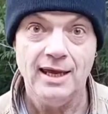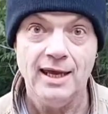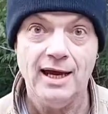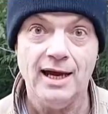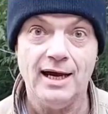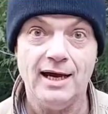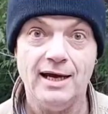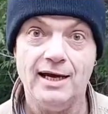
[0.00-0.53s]

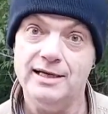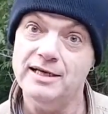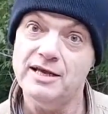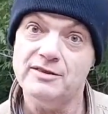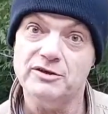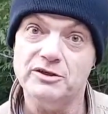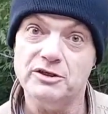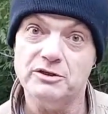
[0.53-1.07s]

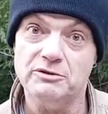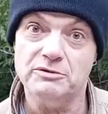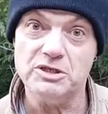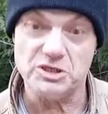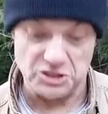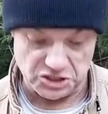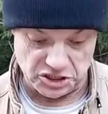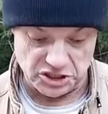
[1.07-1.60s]

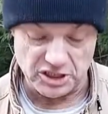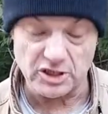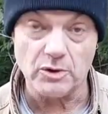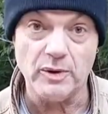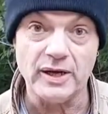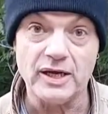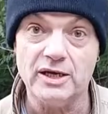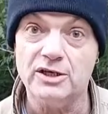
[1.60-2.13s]
Just a
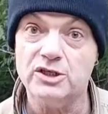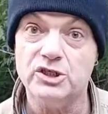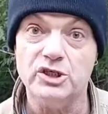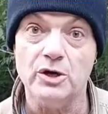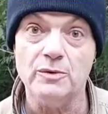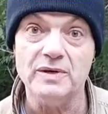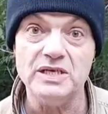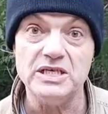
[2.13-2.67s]
quick
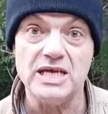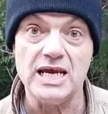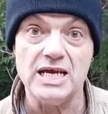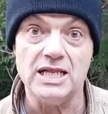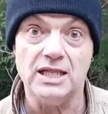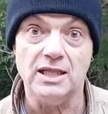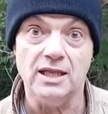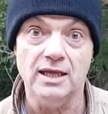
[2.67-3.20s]
show and
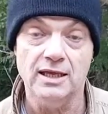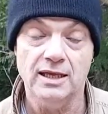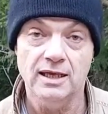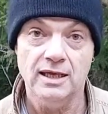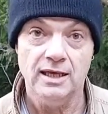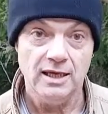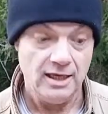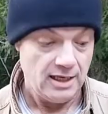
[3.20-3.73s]
tell
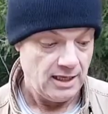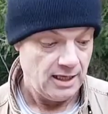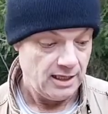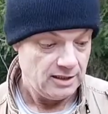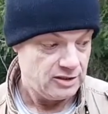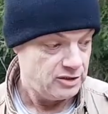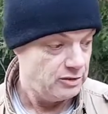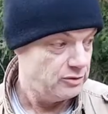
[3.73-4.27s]

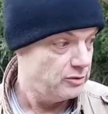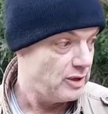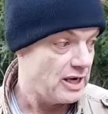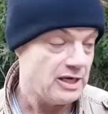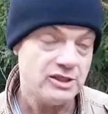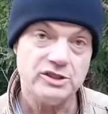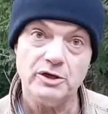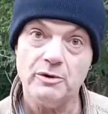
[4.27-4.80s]

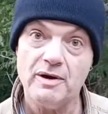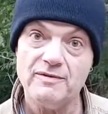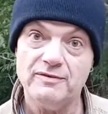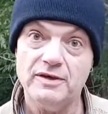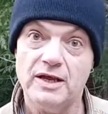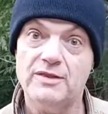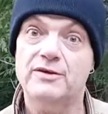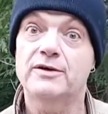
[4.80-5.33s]
to show off
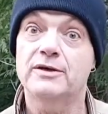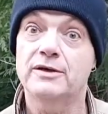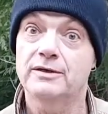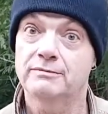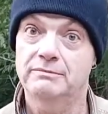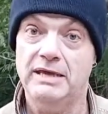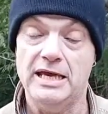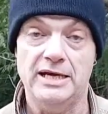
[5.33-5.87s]

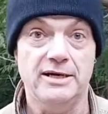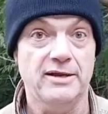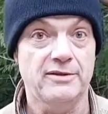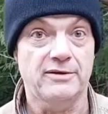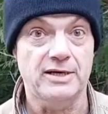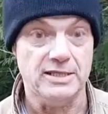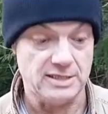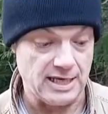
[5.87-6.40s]
yet another
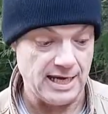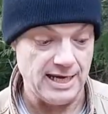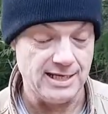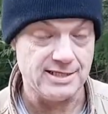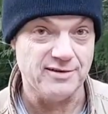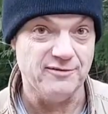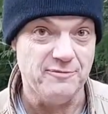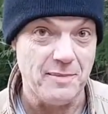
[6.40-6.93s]

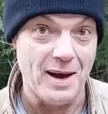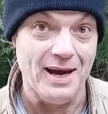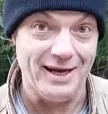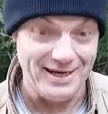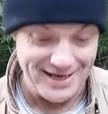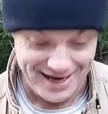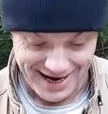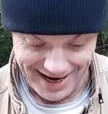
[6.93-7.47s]
SKS of
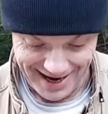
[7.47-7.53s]
mine.